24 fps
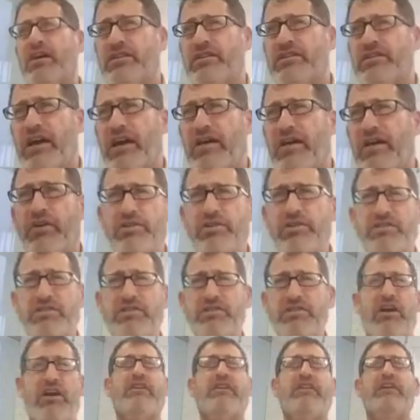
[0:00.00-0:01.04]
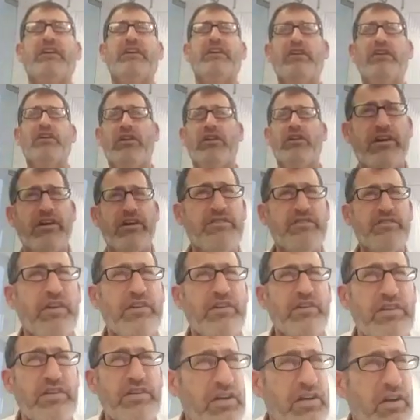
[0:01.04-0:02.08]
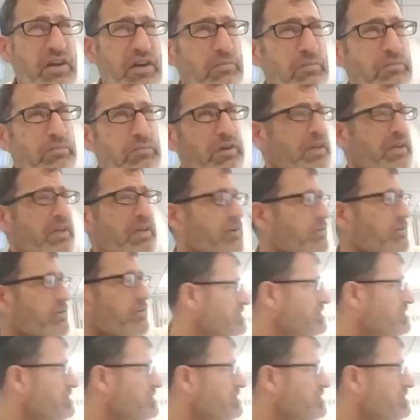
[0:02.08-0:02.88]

Except for what? Avodah zarah,